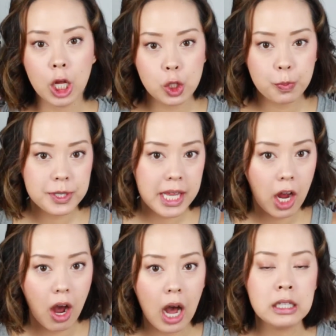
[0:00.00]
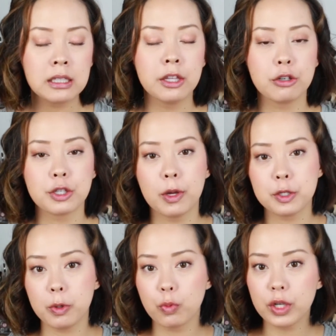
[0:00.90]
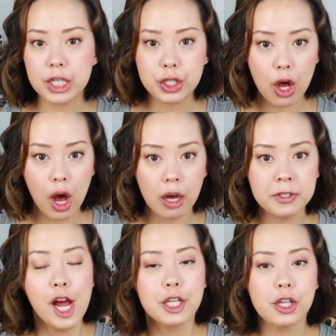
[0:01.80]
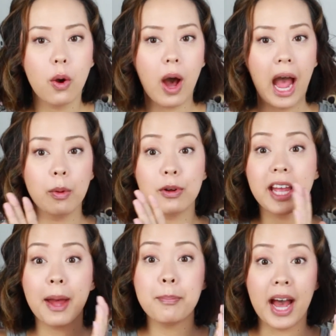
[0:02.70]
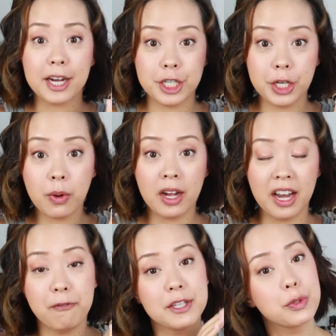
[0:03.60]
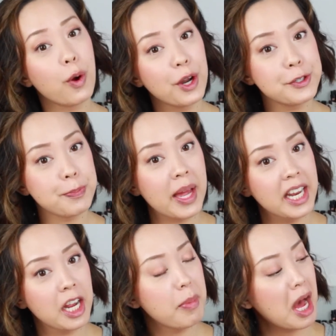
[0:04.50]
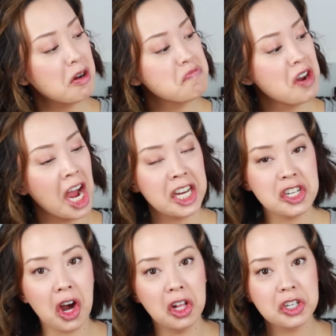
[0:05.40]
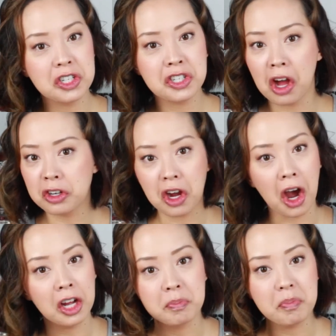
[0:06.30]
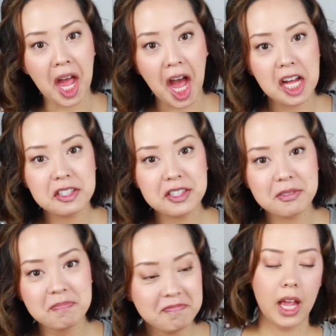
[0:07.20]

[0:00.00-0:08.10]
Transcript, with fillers: 100% cotton, they're supposed to be really soft so I will get back to you on if it's worth spending about $9 on cotton pads.